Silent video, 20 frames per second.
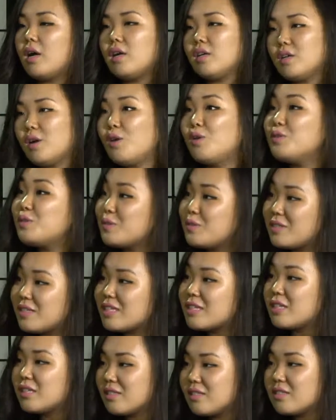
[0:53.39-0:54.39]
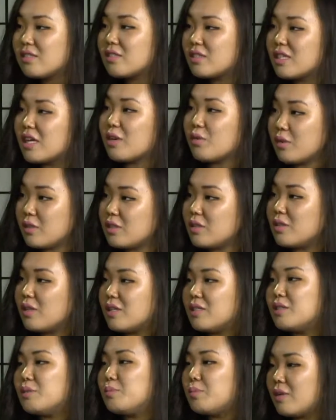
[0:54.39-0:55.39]
also did taekwondo
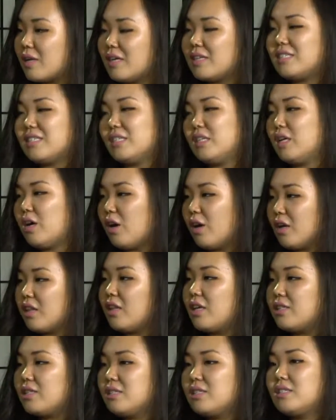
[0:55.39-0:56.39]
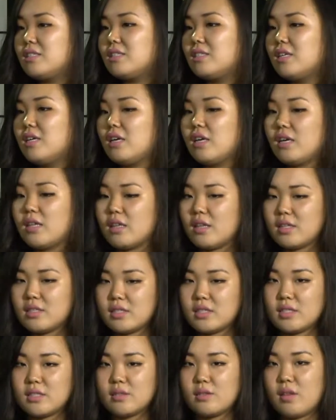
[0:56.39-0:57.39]
lessons, but I did art lessons.
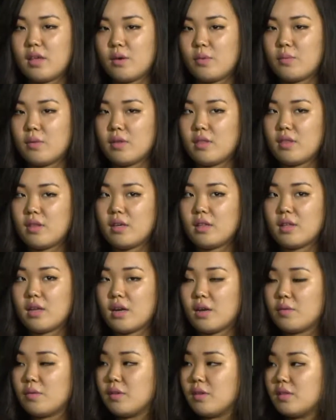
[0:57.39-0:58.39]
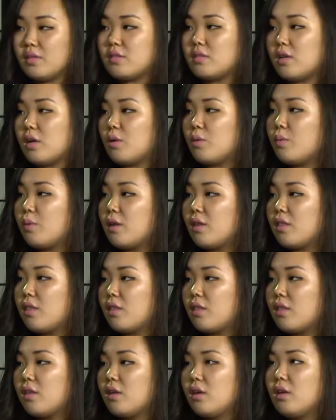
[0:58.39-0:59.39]
That's like one thing that I really stuck with.
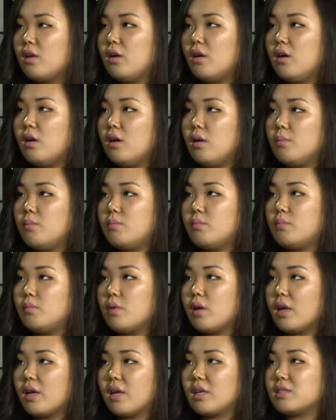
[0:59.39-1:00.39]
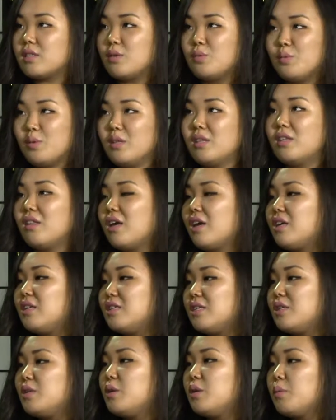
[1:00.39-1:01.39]
I guess I really liked
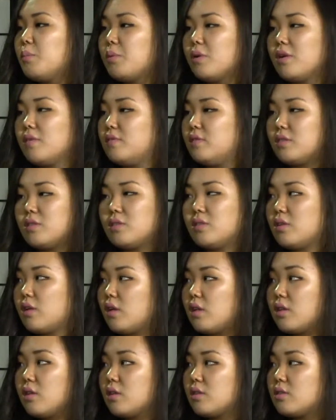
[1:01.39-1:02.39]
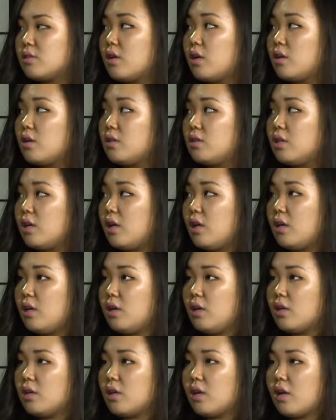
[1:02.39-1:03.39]
it, but there's not a
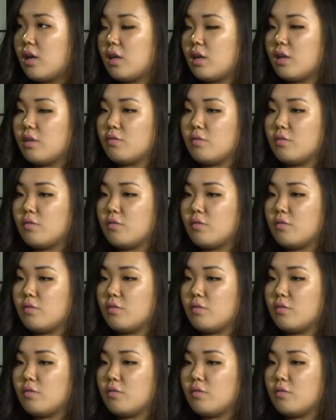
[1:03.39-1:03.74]
day that I can